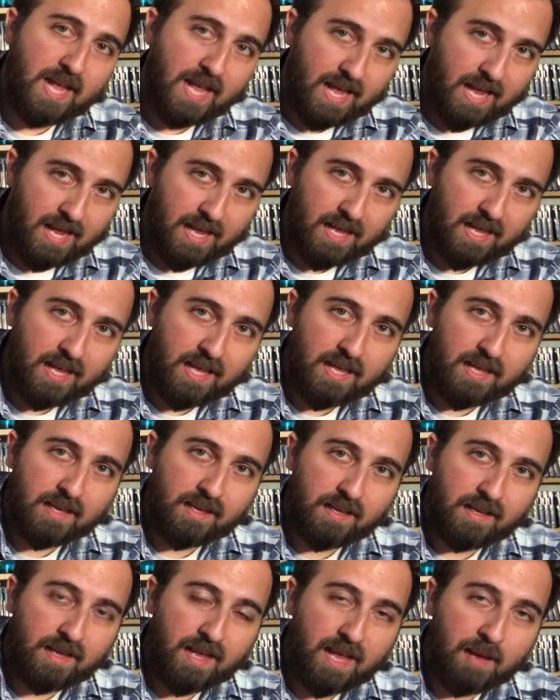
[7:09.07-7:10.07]
a
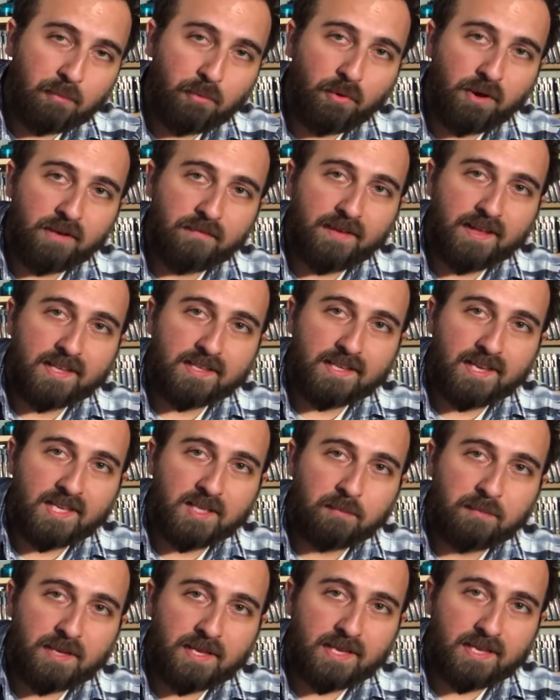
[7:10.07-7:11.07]
Game Boy Advance
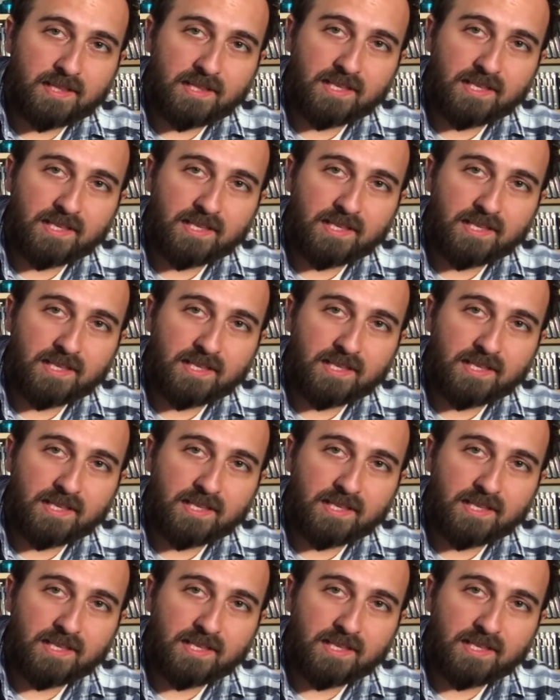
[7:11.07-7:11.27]
SP.